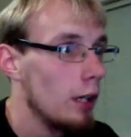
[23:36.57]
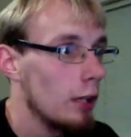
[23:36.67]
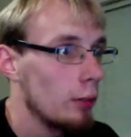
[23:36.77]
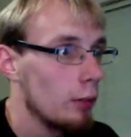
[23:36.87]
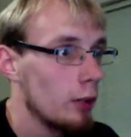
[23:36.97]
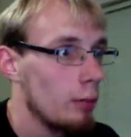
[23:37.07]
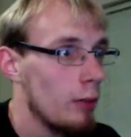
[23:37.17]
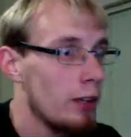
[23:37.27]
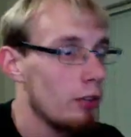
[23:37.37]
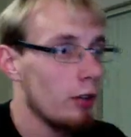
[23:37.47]
We're going to
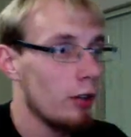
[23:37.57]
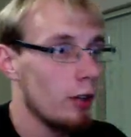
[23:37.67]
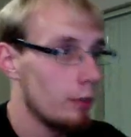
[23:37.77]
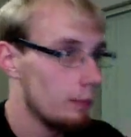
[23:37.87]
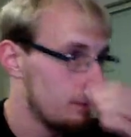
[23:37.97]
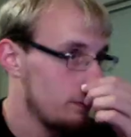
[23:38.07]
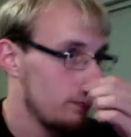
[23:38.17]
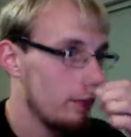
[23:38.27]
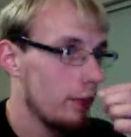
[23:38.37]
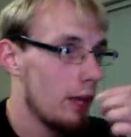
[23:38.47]
make sure
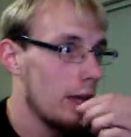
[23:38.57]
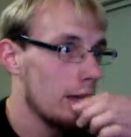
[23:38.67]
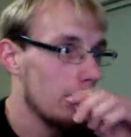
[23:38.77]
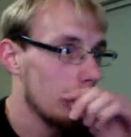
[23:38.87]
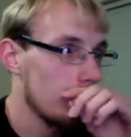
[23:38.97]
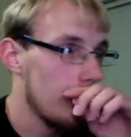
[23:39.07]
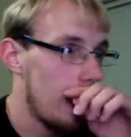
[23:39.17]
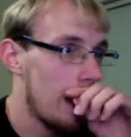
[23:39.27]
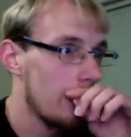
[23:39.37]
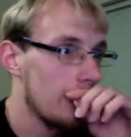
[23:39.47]
that it didn't
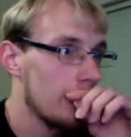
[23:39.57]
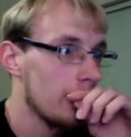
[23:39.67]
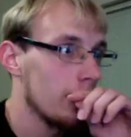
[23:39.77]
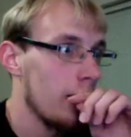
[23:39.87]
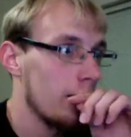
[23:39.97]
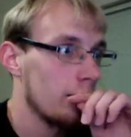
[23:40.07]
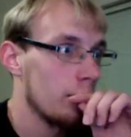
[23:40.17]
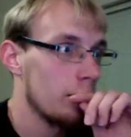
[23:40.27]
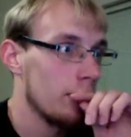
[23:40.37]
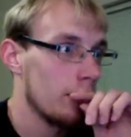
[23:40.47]
add any extra
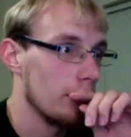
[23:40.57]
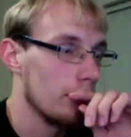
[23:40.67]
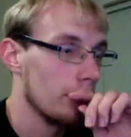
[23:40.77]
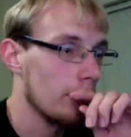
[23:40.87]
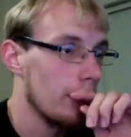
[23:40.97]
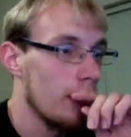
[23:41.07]
materials.